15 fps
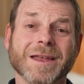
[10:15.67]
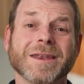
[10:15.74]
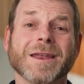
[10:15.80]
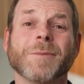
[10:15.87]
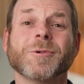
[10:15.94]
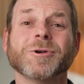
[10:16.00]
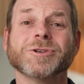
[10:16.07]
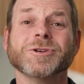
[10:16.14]

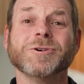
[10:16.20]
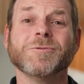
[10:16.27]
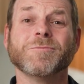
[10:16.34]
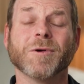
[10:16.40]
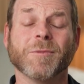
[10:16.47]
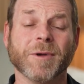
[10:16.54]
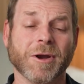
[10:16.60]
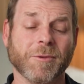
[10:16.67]
Number two,
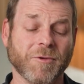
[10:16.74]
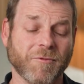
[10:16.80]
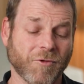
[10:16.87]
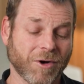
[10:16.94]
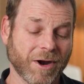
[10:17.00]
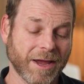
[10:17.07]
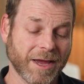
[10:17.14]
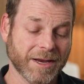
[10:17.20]
prepare
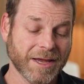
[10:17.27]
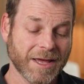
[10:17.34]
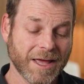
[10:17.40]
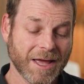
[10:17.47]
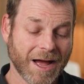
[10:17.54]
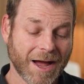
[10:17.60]
beforehand.